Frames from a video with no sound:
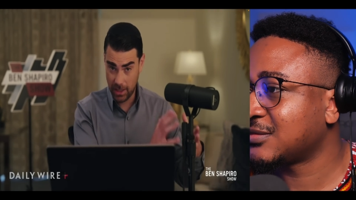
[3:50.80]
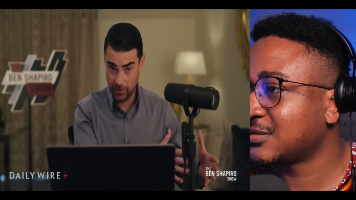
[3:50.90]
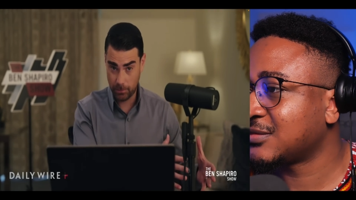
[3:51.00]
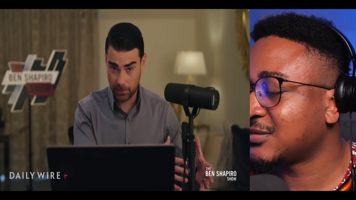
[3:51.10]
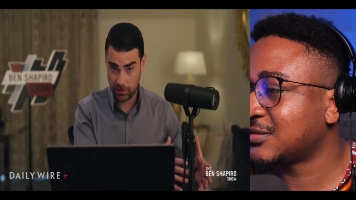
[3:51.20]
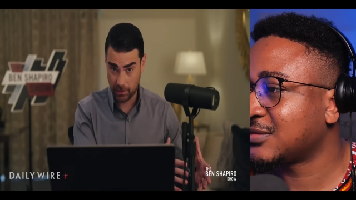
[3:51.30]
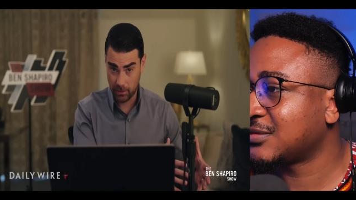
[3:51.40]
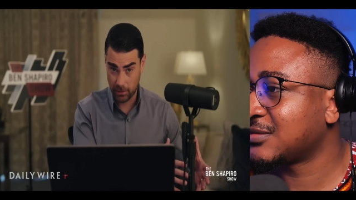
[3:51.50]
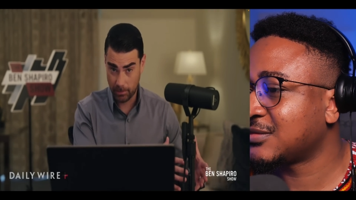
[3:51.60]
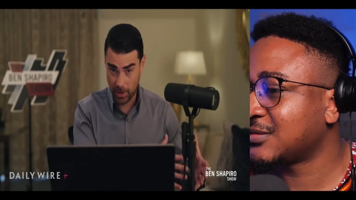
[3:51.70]
Speaker 1: in this
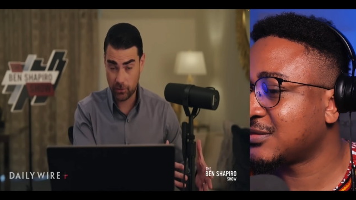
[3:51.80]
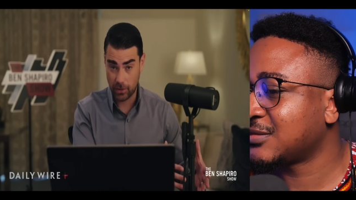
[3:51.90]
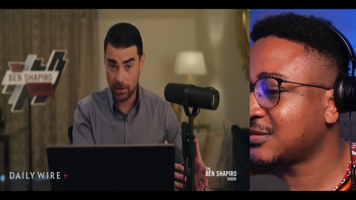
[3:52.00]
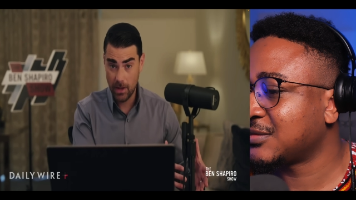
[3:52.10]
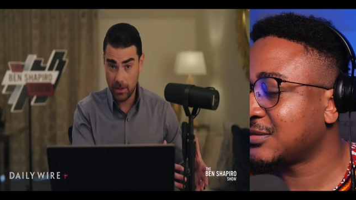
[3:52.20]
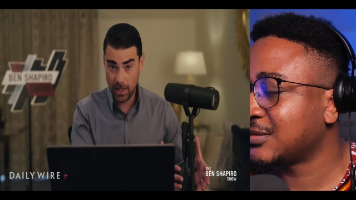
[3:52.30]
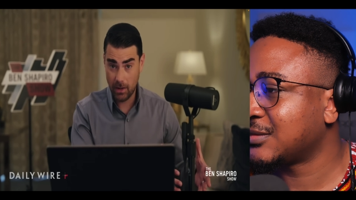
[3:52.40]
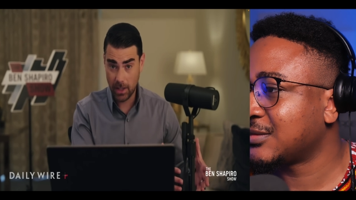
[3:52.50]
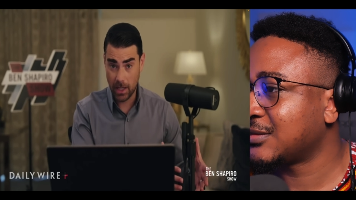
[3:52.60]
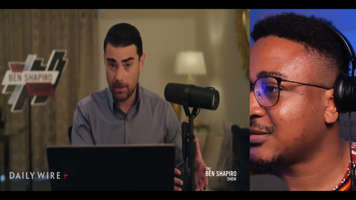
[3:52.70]
particular production.
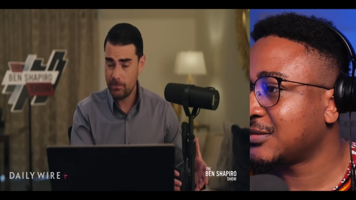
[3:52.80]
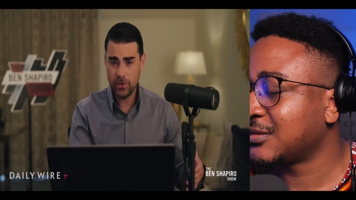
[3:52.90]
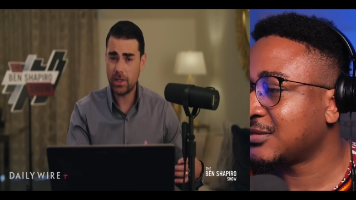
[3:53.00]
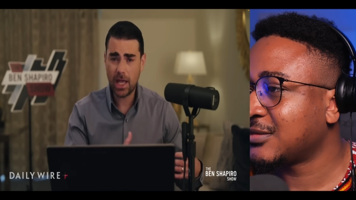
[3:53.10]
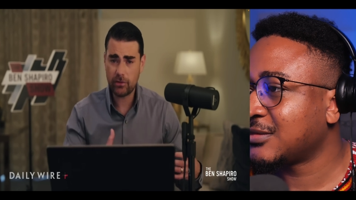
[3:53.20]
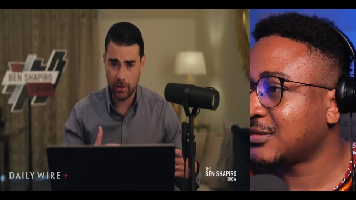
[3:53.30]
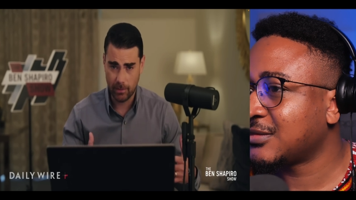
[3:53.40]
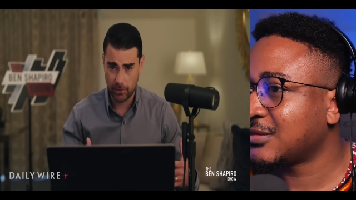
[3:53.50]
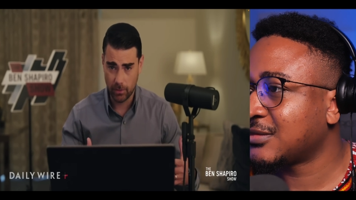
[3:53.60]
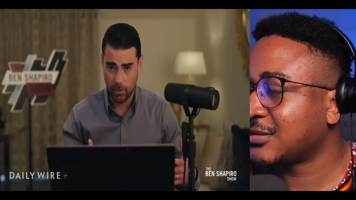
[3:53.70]
Now, again, you can cast
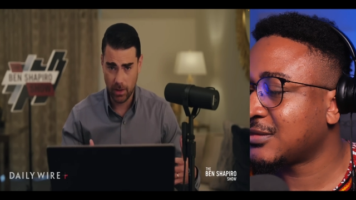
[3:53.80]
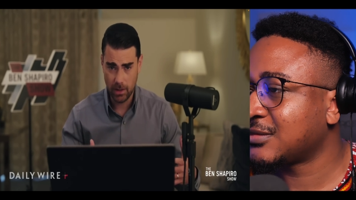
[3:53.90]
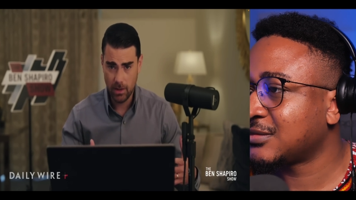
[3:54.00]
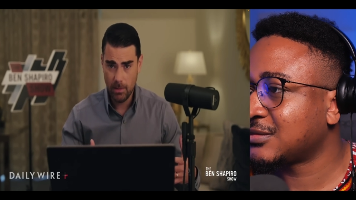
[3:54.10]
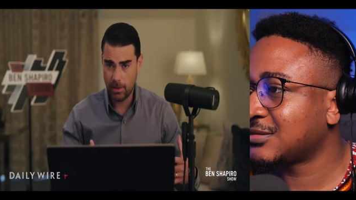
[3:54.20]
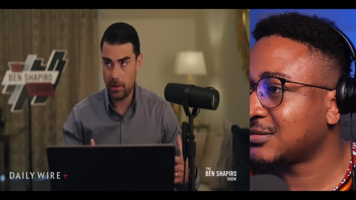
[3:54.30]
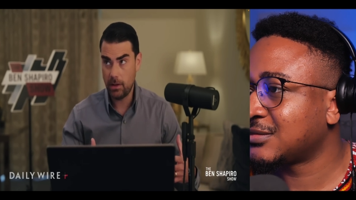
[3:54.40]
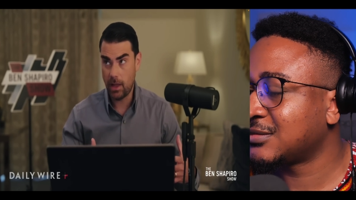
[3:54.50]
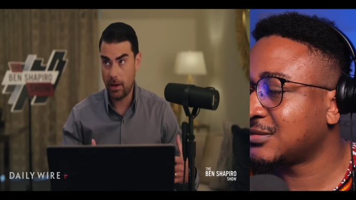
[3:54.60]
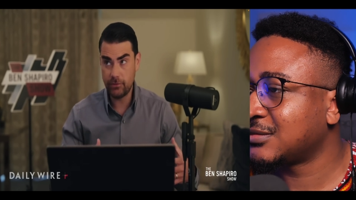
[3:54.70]
however you want,
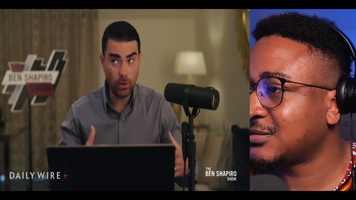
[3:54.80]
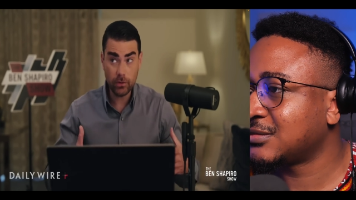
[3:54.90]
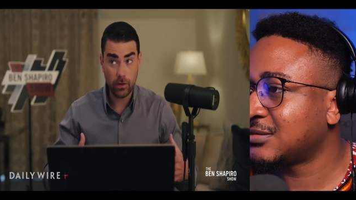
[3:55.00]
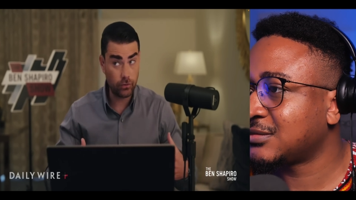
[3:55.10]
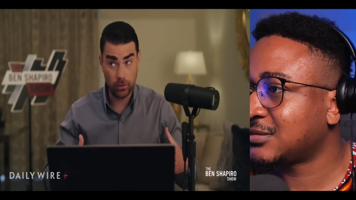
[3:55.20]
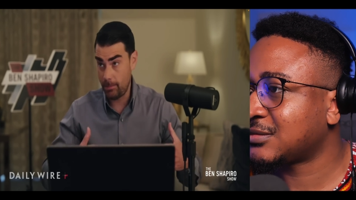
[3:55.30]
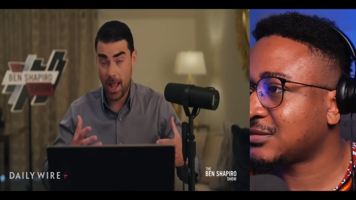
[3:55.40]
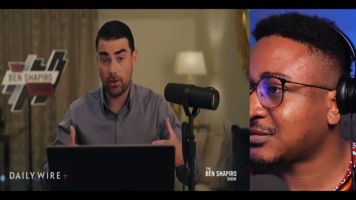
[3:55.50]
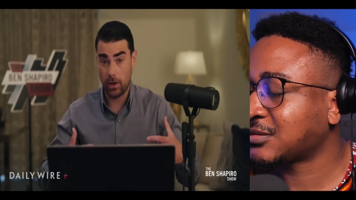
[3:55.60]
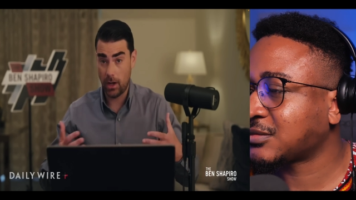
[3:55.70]
but I've noticed a certain
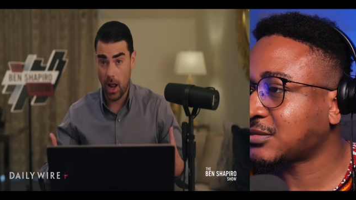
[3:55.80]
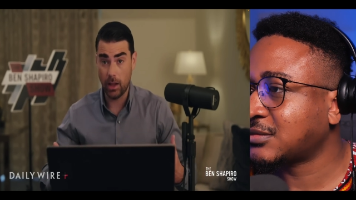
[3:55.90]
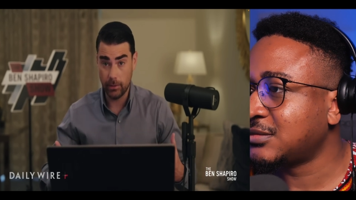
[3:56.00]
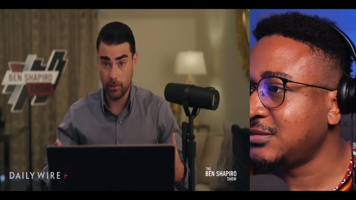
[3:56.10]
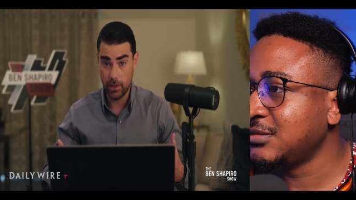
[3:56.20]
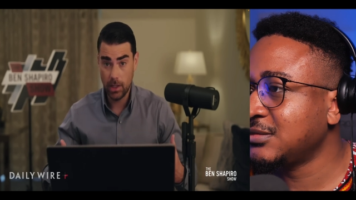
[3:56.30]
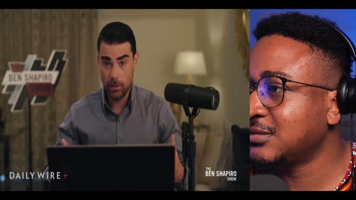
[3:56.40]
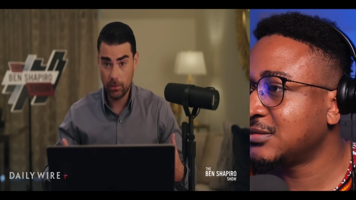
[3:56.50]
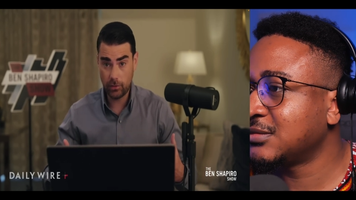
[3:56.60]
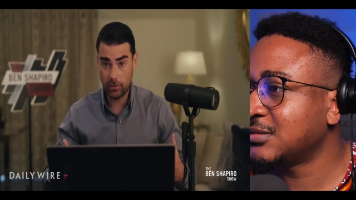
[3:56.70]
pattern in Hollywood,
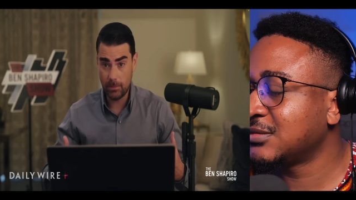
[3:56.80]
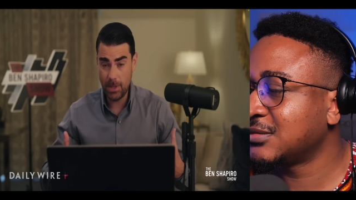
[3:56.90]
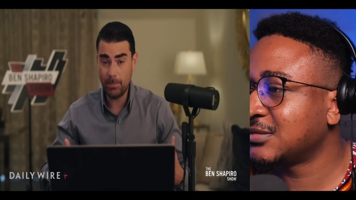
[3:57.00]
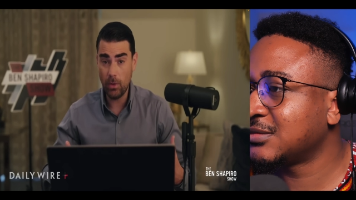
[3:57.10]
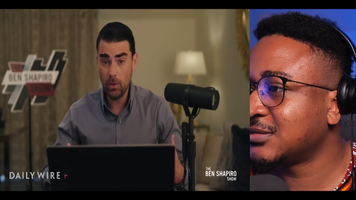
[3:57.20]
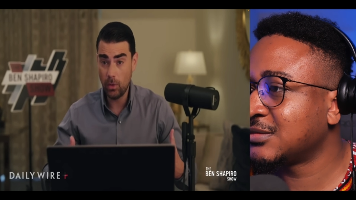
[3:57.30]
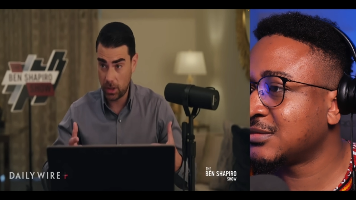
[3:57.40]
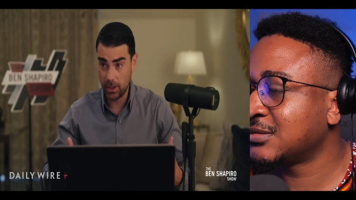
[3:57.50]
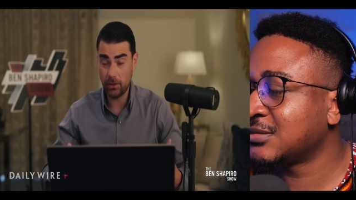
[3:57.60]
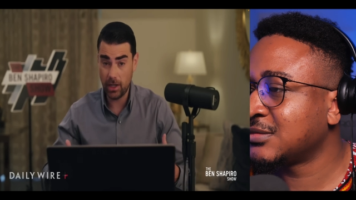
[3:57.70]
which is that people who
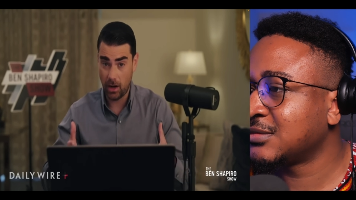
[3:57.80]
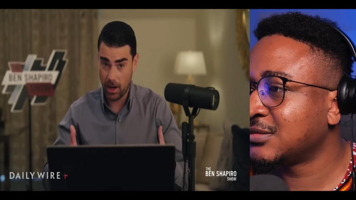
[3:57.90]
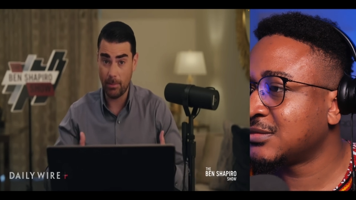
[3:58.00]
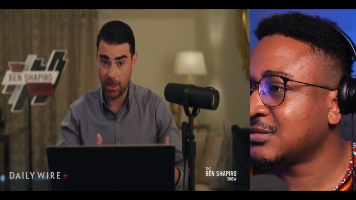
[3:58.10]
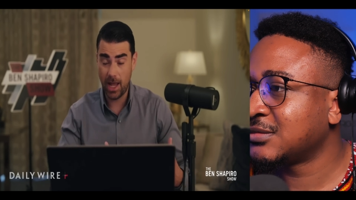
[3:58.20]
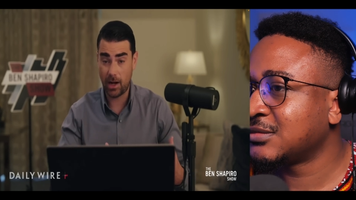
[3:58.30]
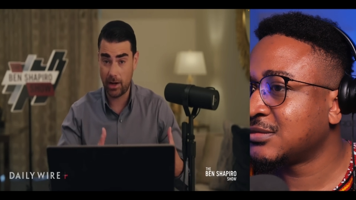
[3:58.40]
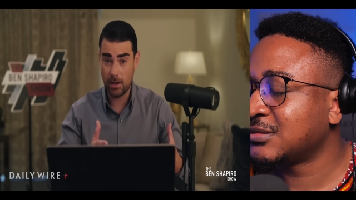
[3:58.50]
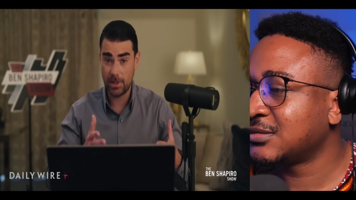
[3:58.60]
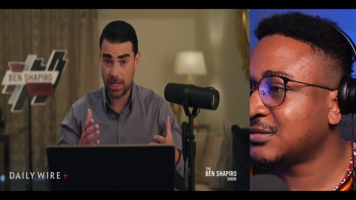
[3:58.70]
clearly are not black
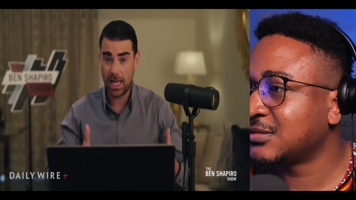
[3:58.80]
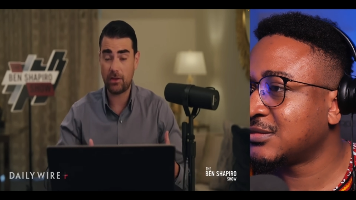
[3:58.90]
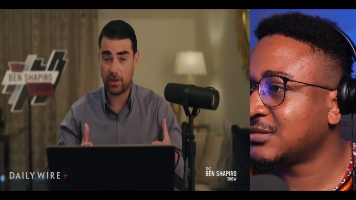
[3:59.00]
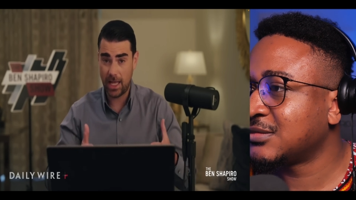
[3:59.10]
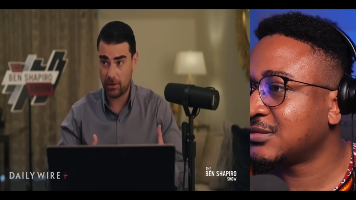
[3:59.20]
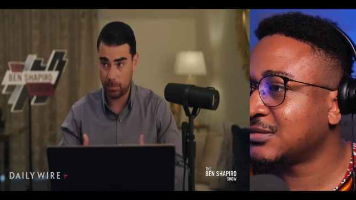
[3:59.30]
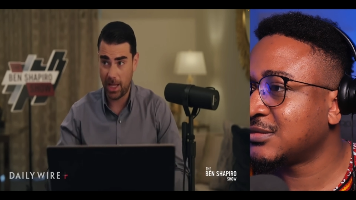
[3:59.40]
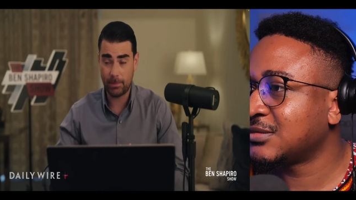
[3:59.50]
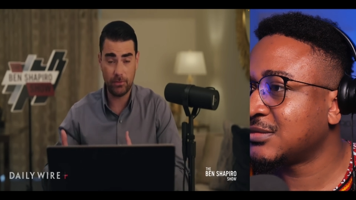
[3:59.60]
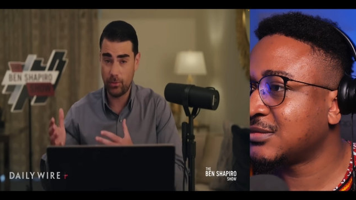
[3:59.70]
are now being cast as
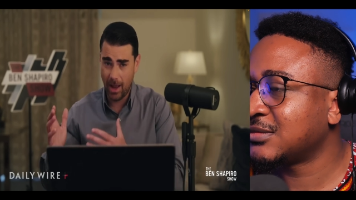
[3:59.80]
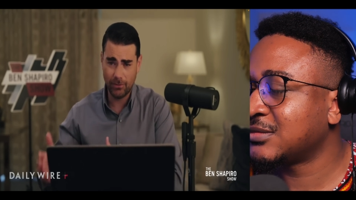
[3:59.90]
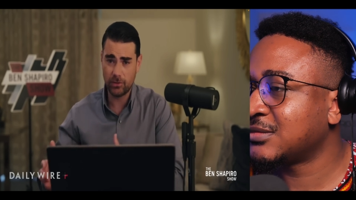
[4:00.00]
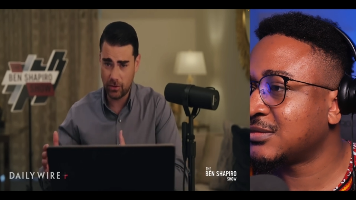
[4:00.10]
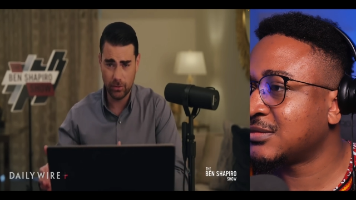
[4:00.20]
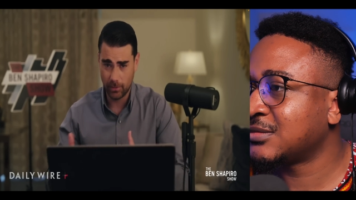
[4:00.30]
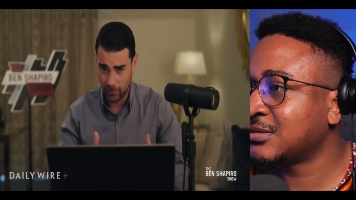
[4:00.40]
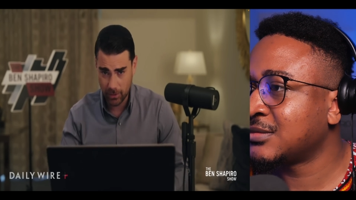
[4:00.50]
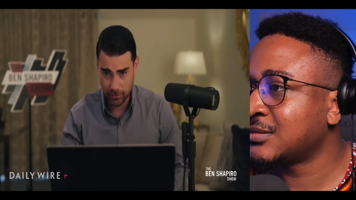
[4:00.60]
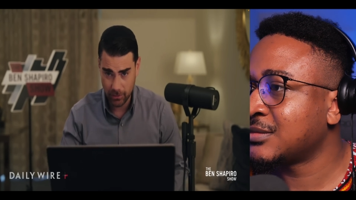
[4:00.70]
black. But if you ever did the
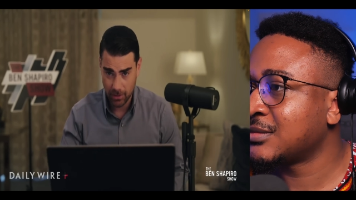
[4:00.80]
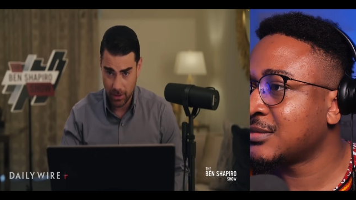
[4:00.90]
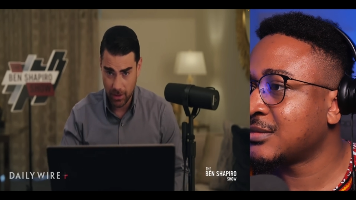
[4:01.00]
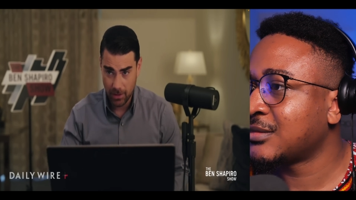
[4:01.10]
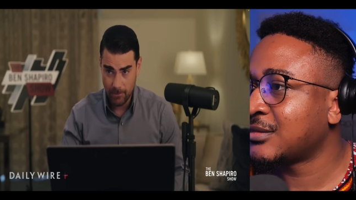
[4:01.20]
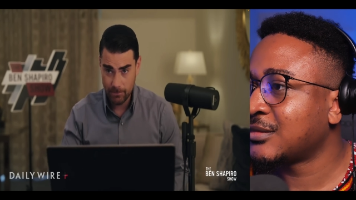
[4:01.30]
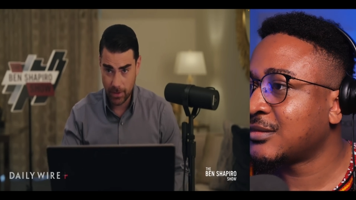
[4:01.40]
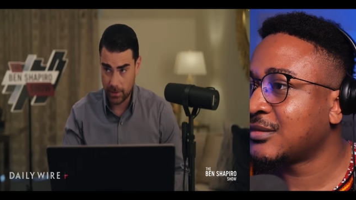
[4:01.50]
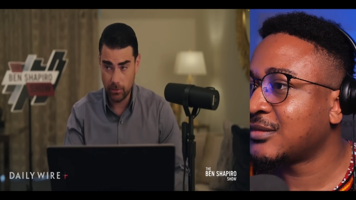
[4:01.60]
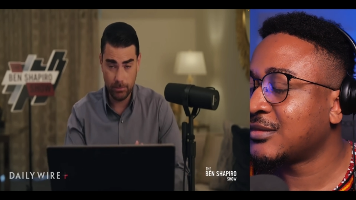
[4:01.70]
reverse,
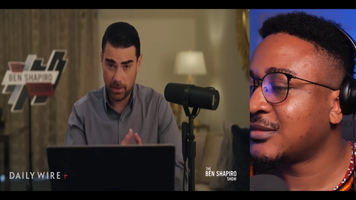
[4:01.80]
then it would